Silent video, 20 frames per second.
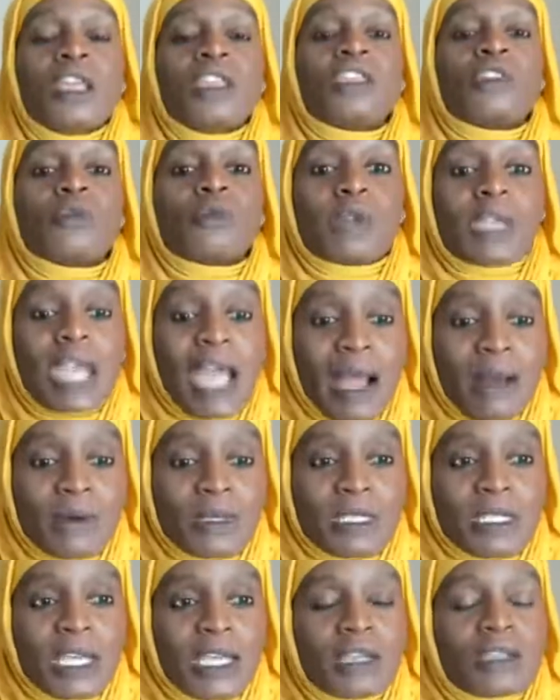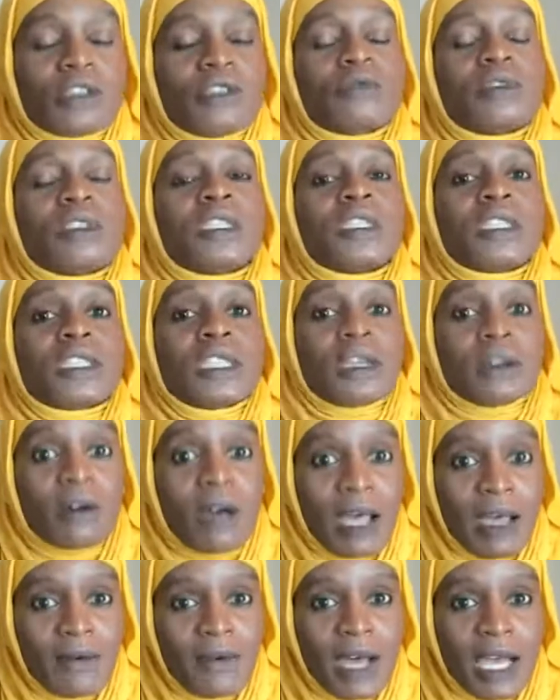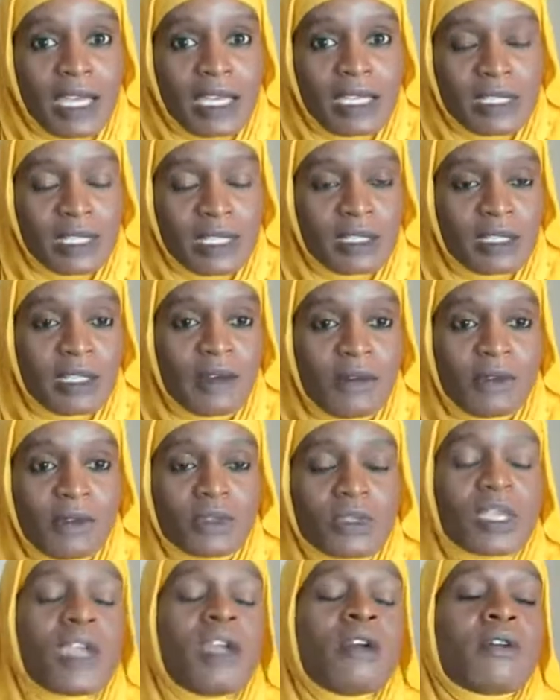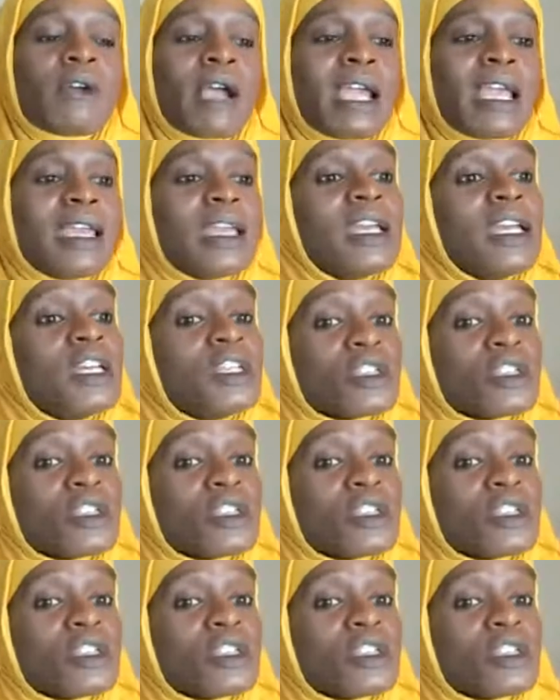3 hours later, you still have high insulin levels, right?